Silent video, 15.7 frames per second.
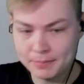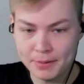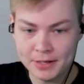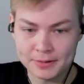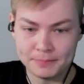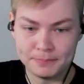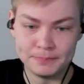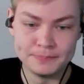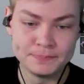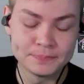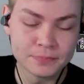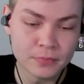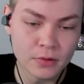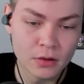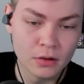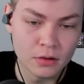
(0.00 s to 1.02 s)
bottom,
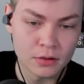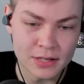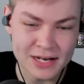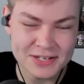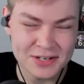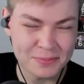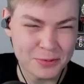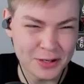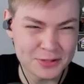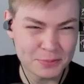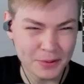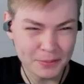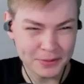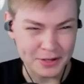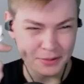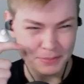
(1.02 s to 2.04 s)
next upgrade's
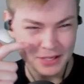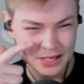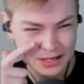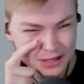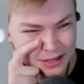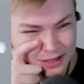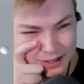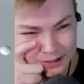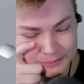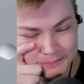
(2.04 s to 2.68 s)
probably going to be...